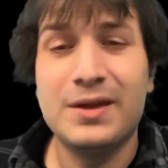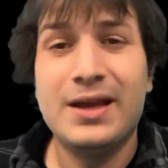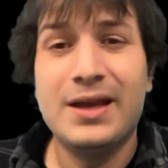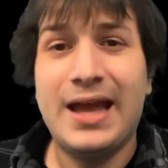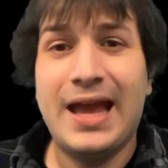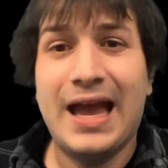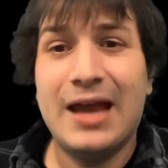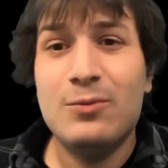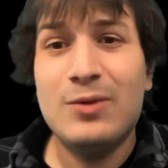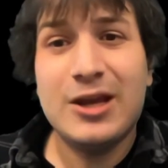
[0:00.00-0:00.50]

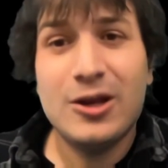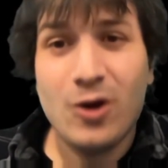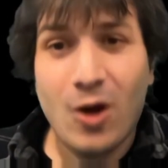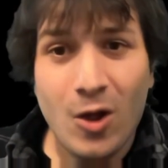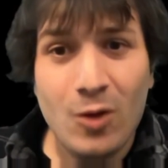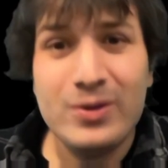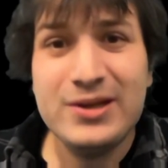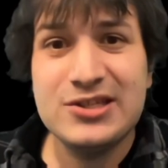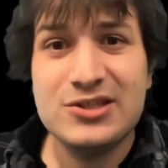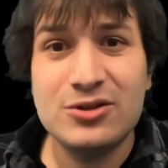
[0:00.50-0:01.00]
And we can
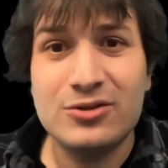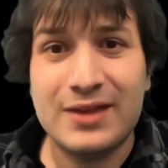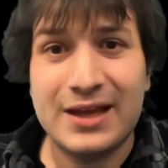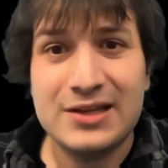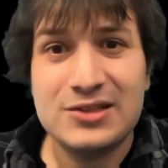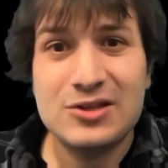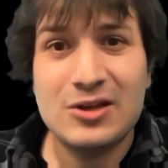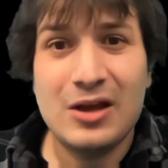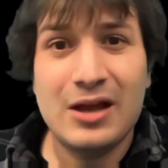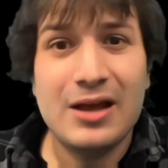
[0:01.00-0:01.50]
always do
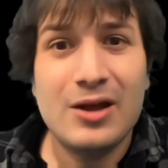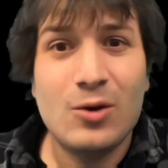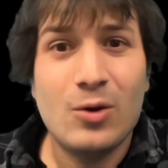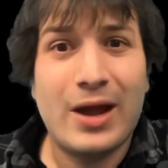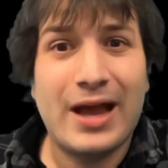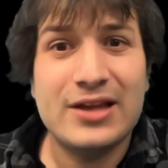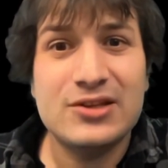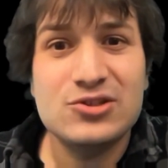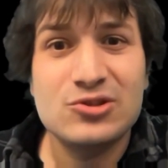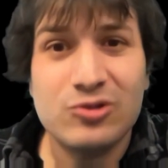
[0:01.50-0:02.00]
this
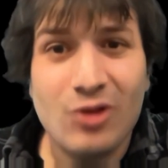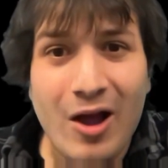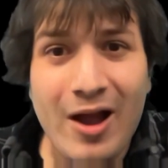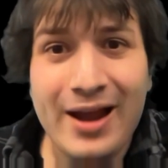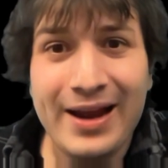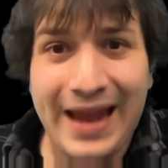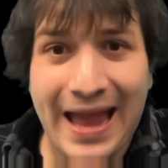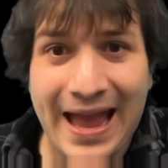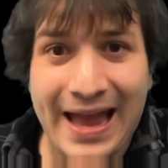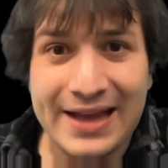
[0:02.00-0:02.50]
as
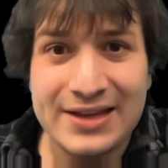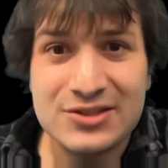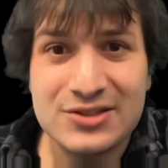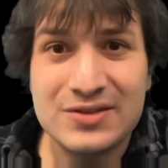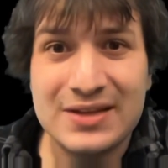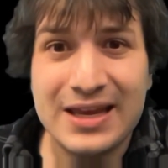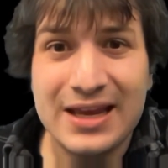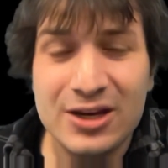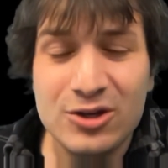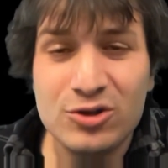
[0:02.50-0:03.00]
long as
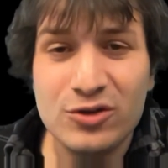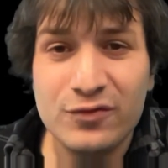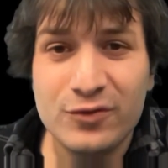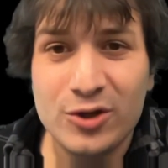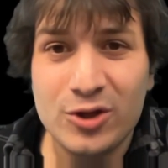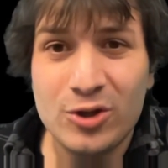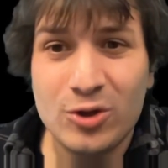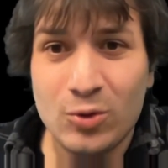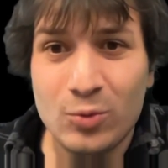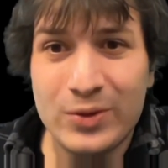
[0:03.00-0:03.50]
the
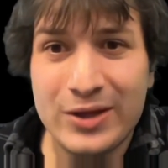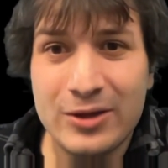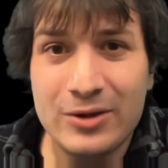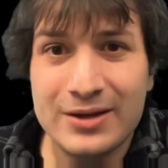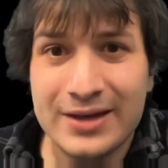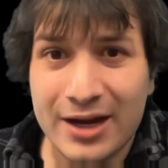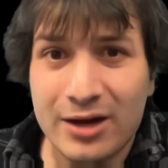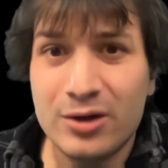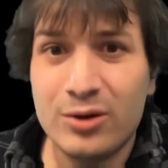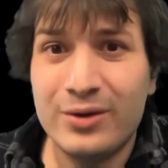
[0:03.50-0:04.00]
interval we
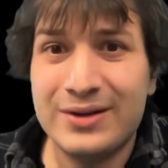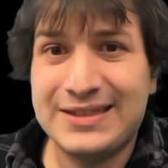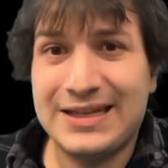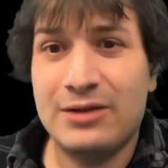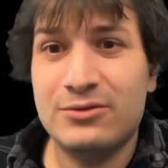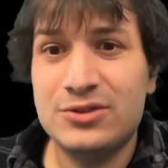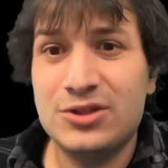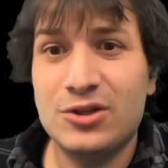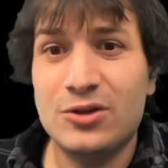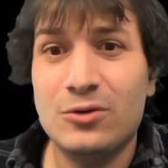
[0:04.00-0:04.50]
narrow it
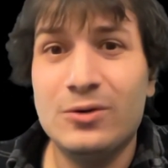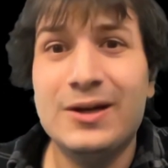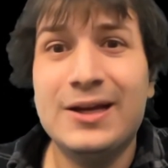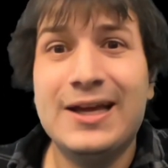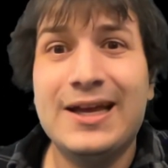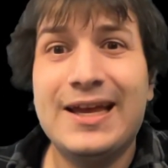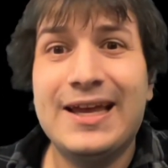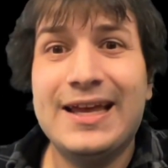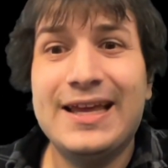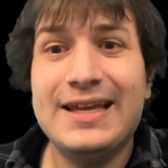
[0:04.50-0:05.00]
down to
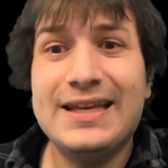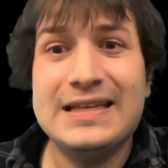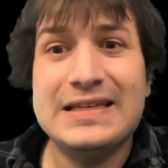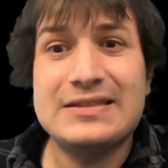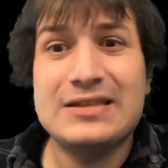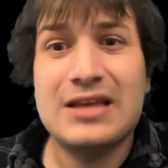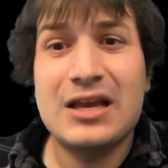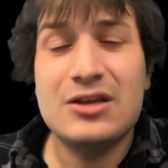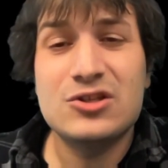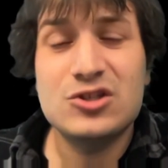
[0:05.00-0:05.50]
is
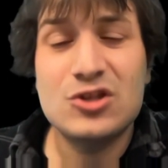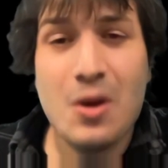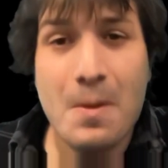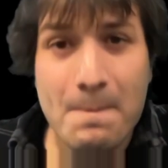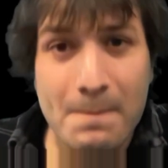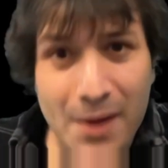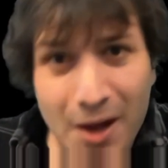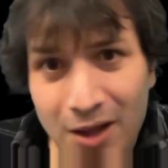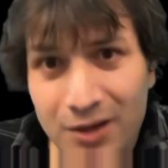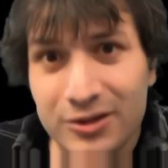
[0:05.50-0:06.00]

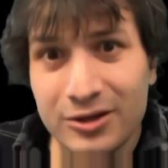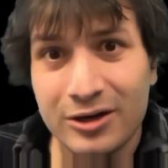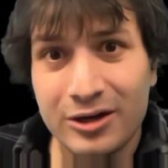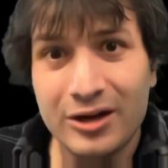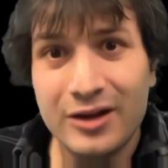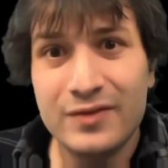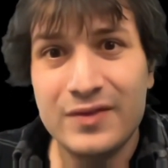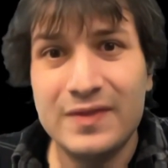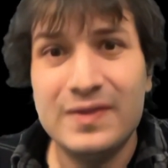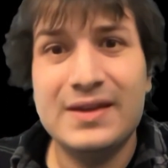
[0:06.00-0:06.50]
smaller
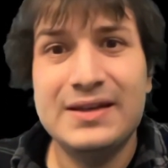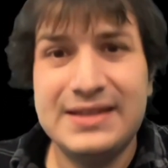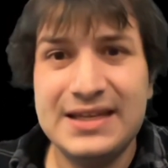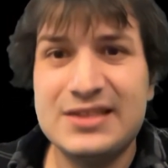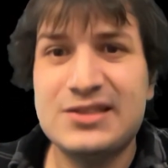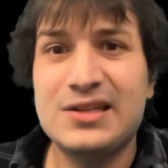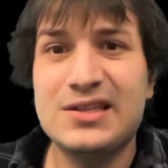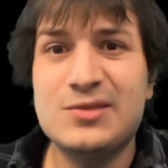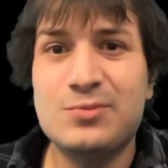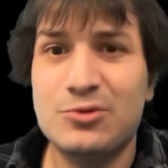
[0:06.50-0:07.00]
than the
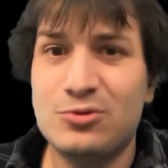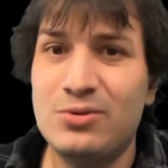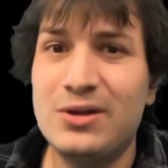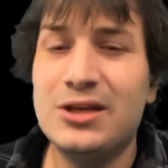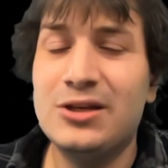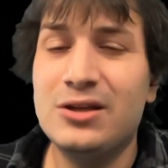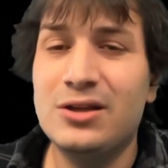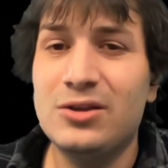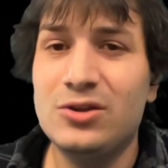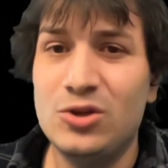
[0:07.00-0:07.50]
distance
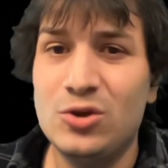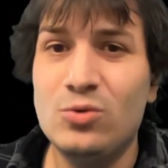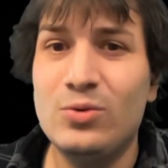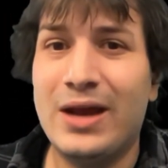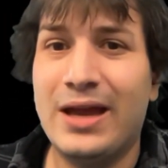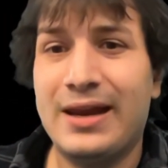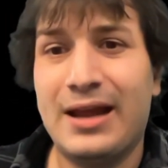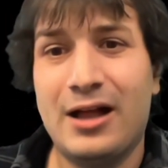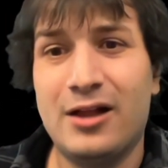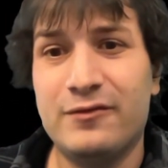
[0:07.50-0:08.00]
between u
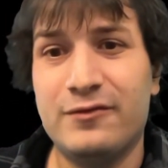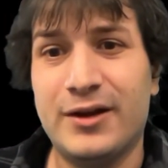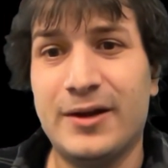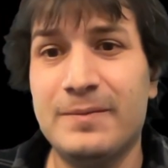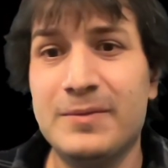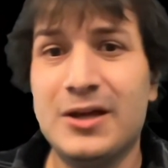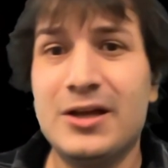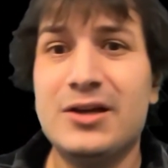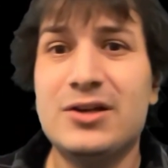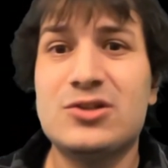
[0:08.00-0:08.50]
and alpha.
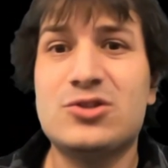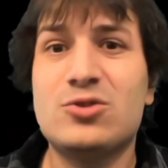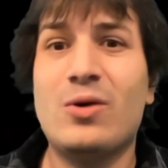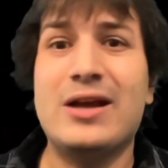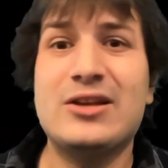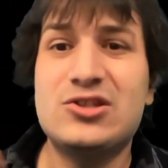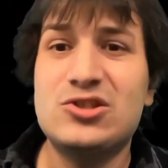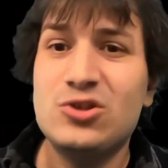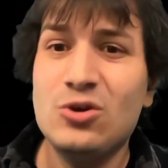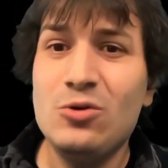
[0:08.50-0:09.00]
So as
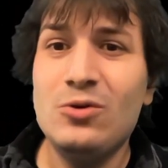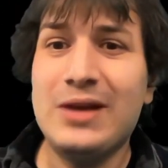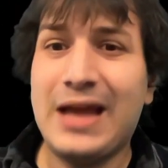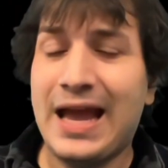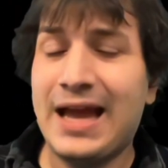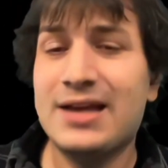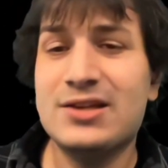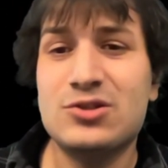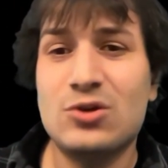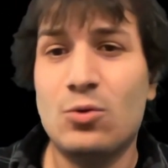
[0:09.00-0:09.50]
soon
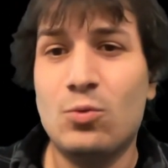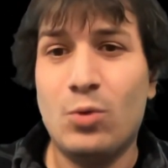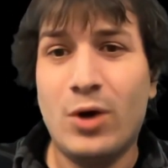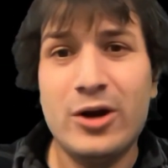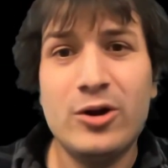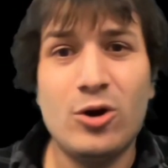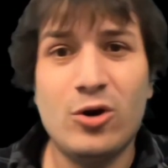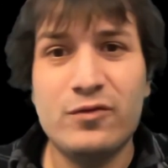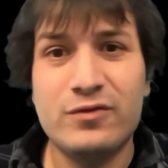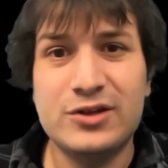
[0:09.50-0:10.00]
as 1
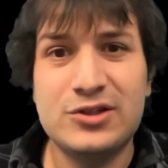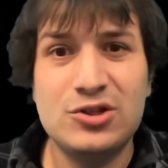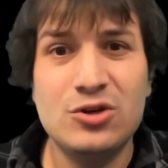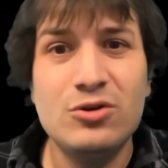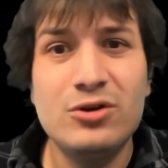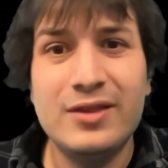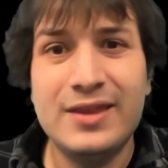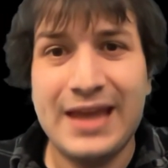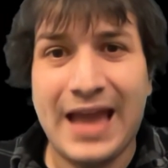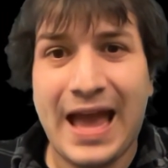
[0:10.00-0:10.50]
over 2
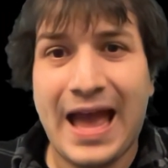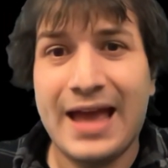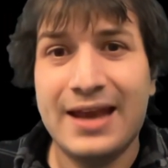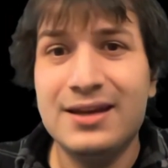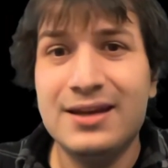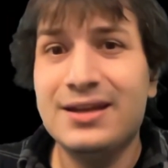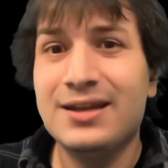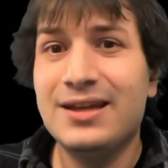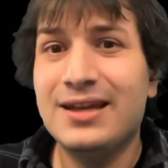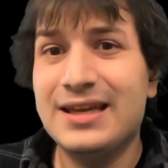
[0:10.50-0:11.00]
to the n
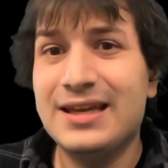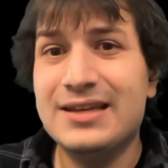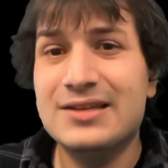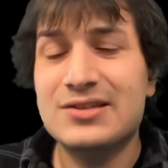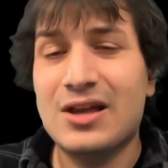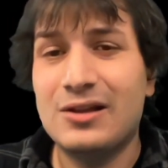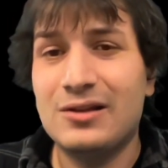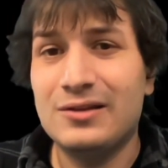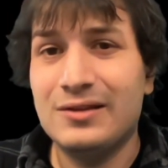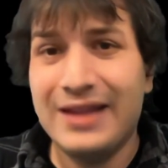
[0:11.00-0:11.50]
is
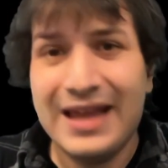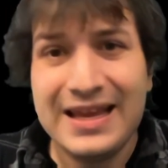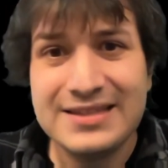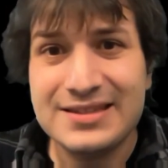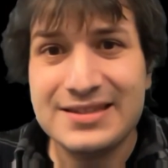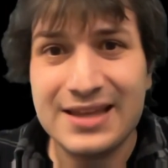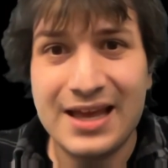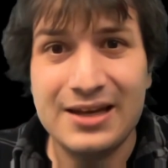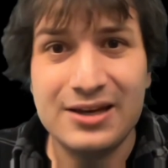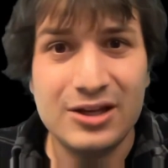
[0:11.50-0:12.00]
less
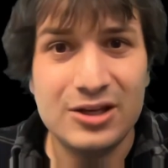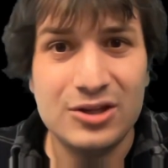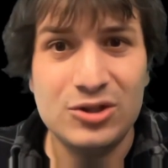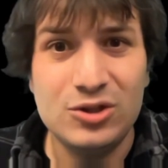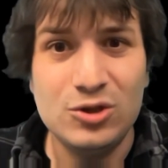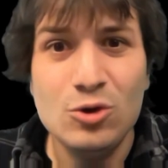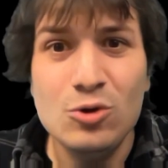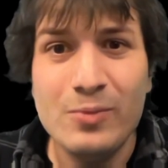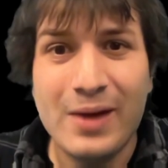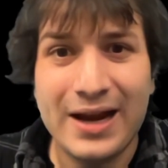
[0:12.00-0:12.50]
than
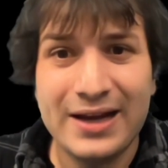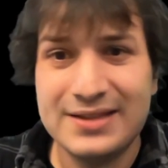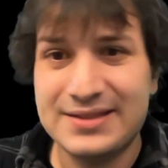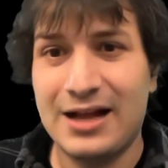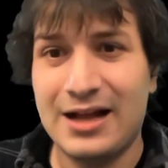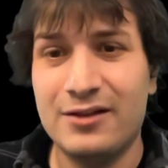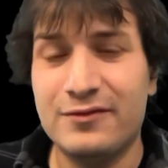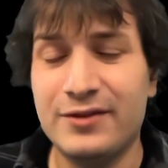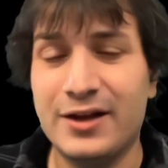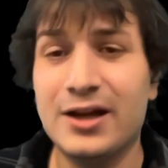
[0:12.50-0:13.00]
u minus
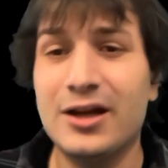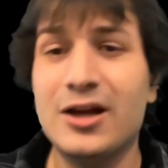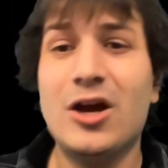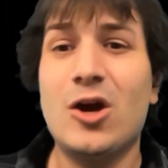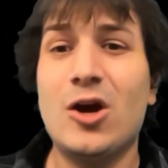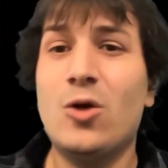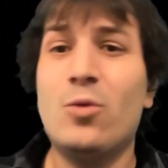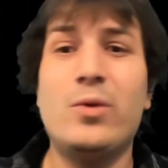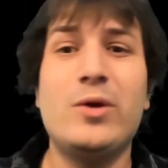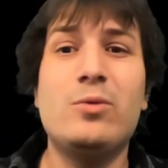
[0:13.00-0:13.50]
alpha,
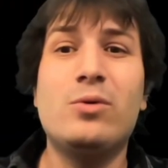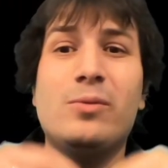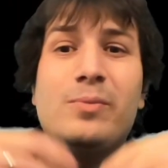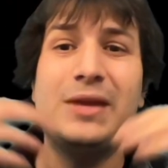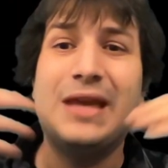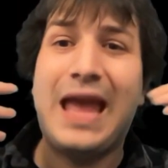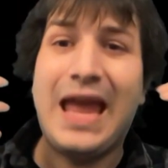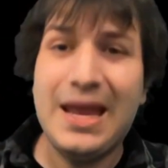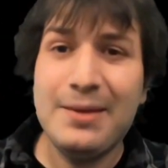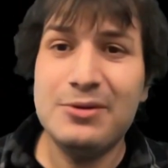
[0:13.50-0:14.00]
we will be
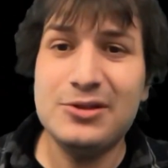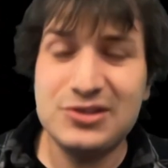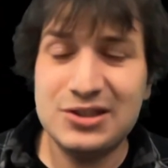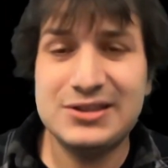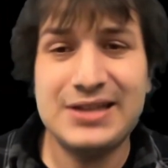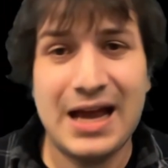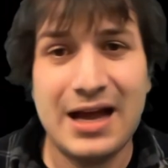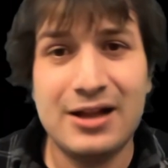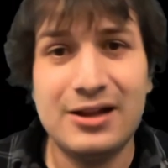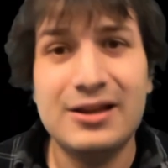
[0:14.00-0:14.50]
able to
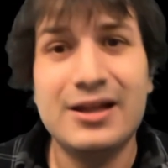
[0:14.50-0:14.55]
tell